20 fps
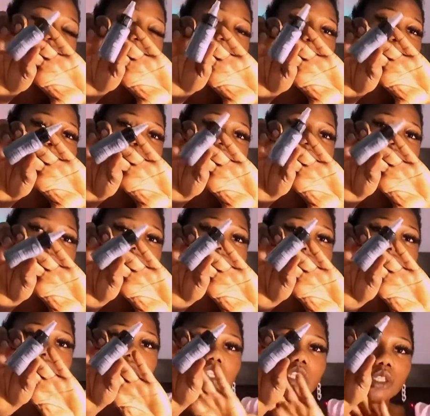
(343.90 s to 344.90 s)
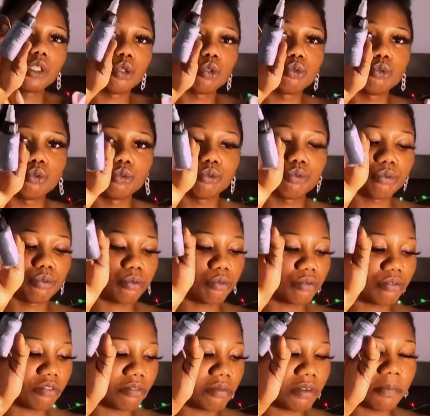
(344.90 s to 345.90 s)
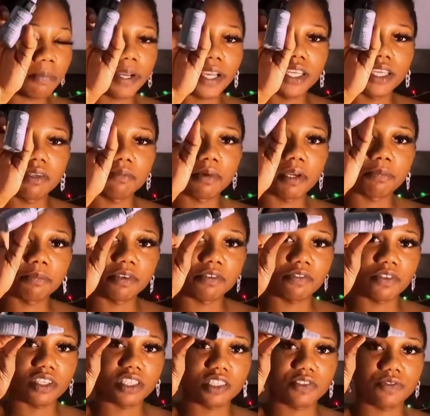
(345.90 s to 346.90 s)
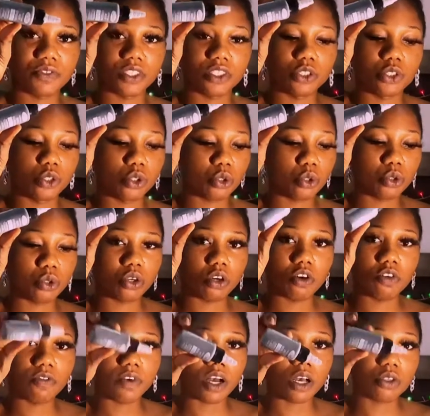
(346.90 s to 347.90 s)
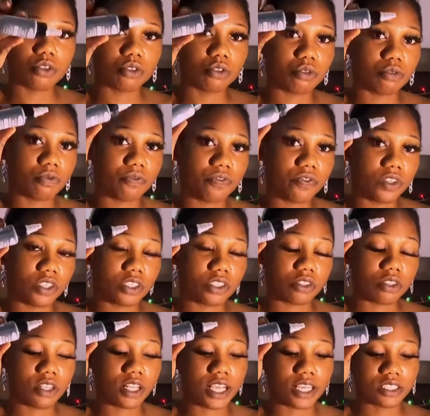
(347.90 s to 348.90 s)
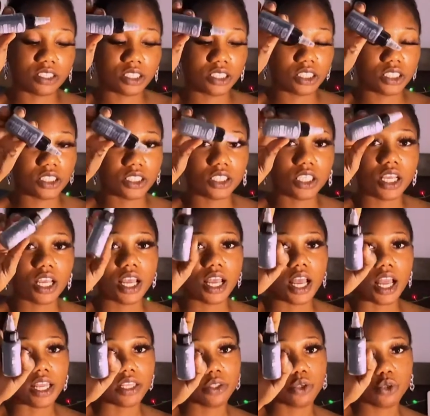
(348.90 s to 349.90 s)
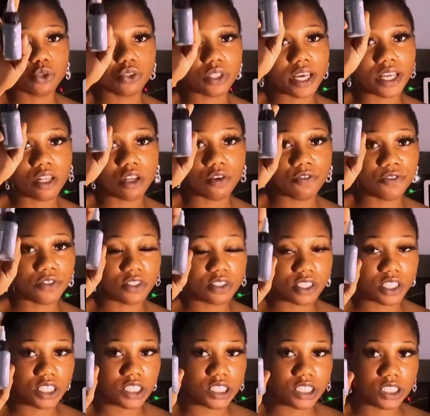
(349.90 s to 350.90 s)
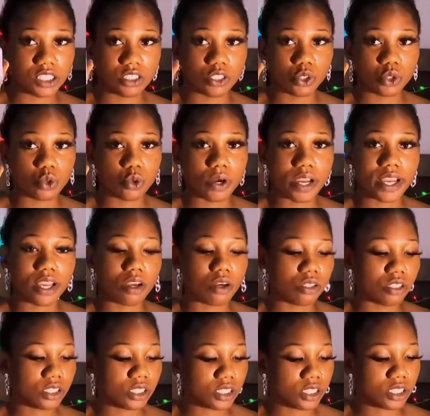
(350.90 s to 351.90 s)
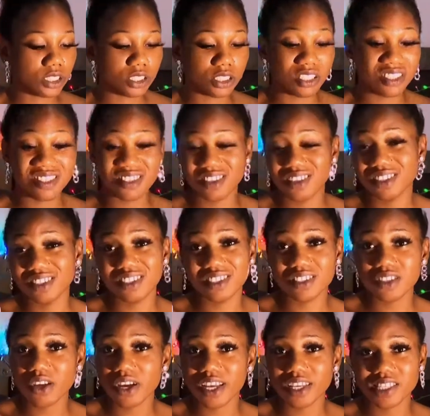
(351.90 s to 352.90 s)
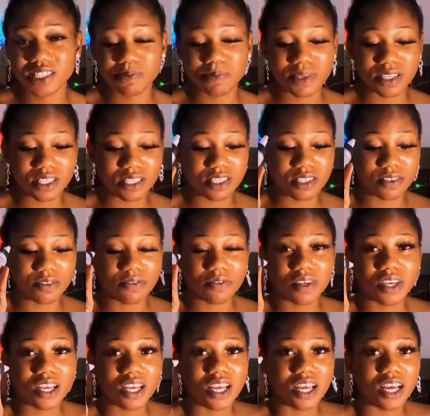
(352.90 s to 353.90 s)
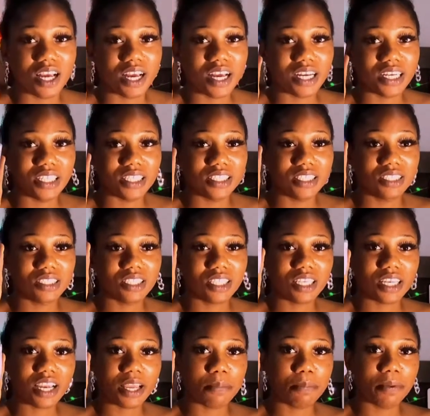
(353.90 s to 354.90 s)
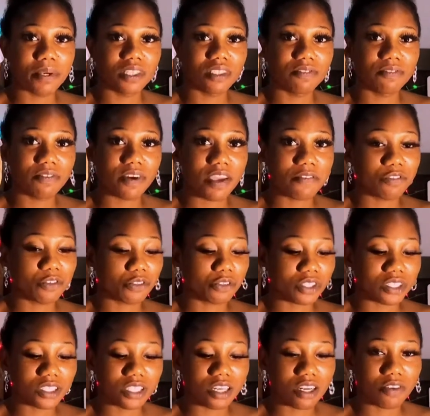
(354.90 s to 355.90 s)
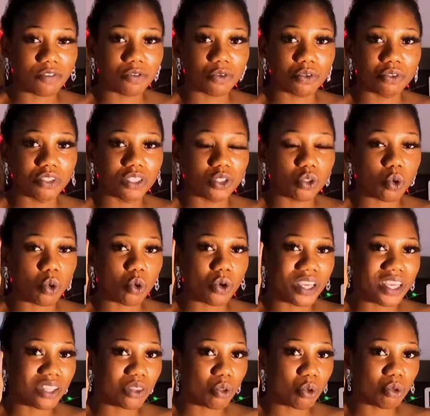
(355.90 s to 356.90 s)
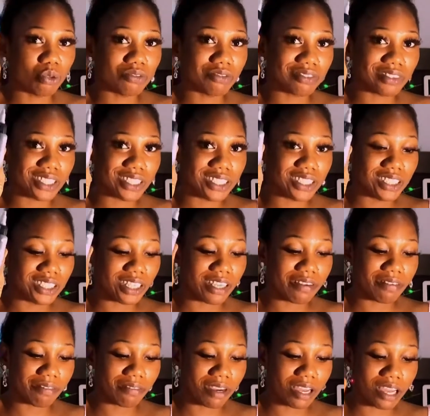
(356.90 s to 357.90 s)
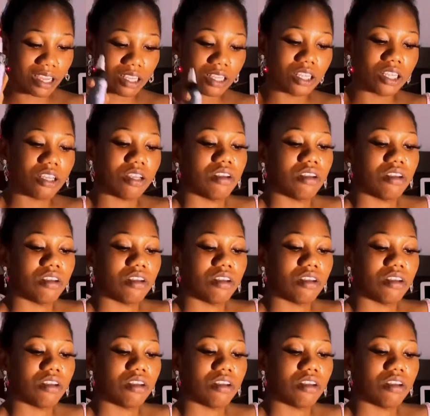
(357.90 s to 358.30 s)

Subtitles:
bonding glue. Remember in my previous video of how to fix your lashes, I told you I love using this. So I got this. It is not expensive. I think I paid 500 naira for it, or 800 naira